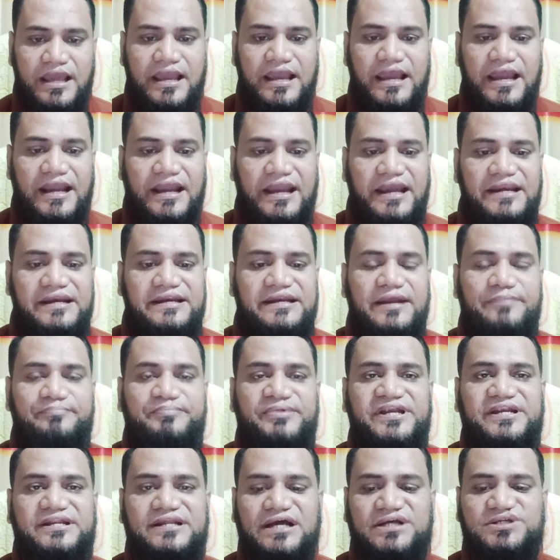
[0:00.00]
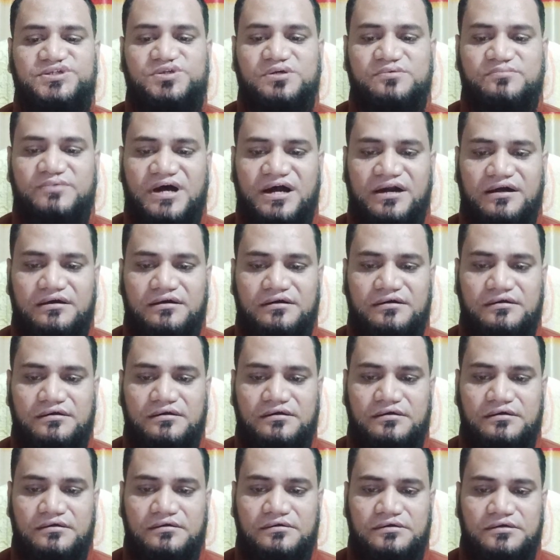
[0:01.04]
repeat customer.
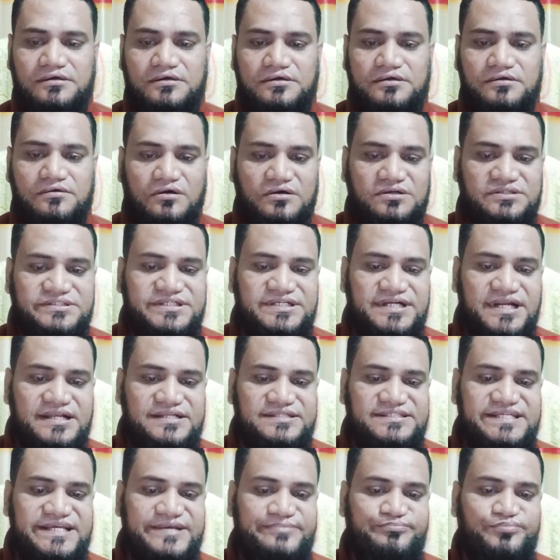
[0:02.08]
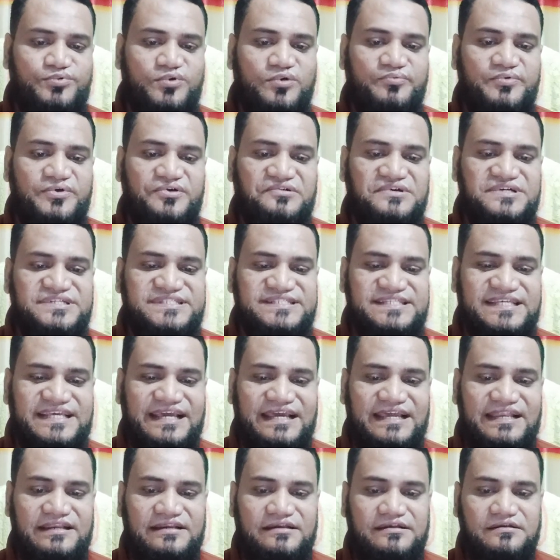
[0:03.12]
Constantly improve your
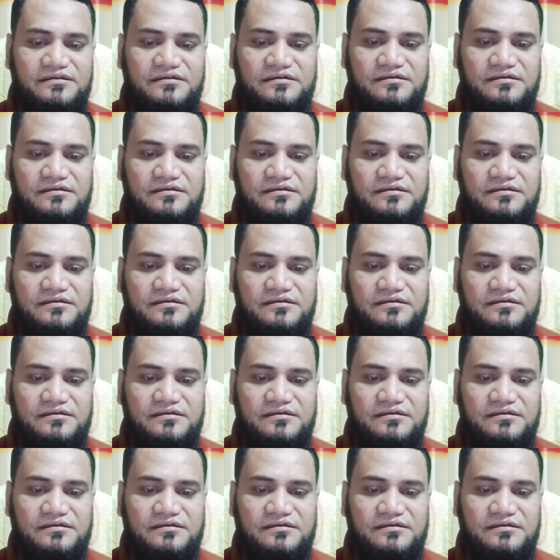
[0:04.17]
skill